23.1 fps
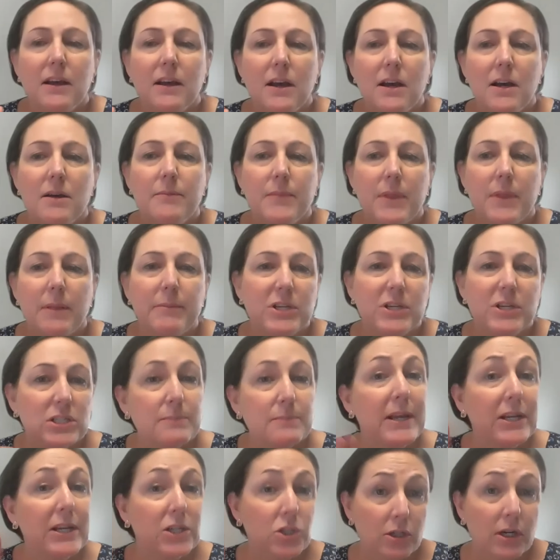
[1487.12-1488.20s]
let me just
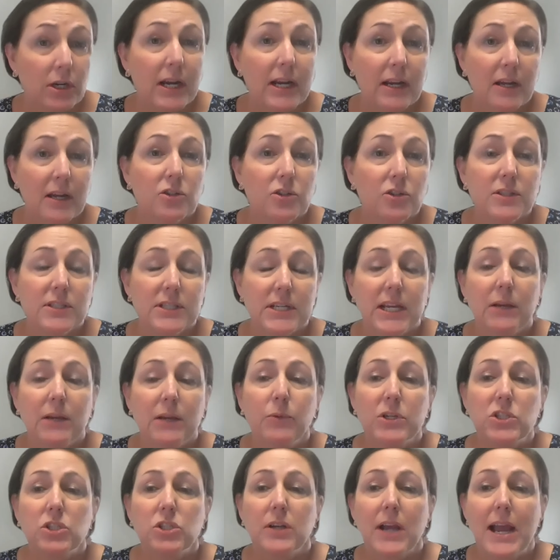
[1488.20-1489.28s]
make sure I understand
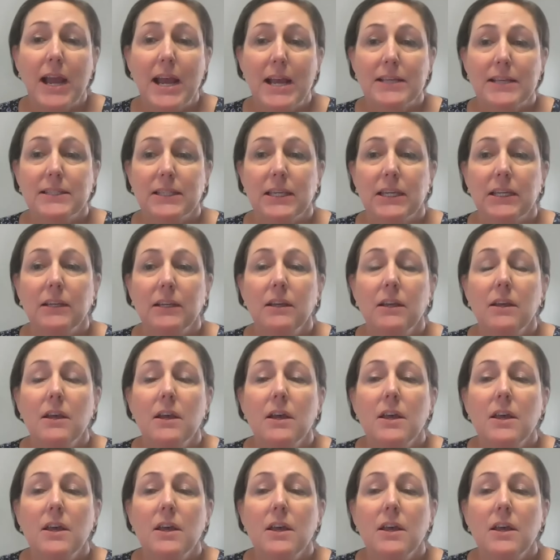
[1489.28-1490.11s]
what you're asking.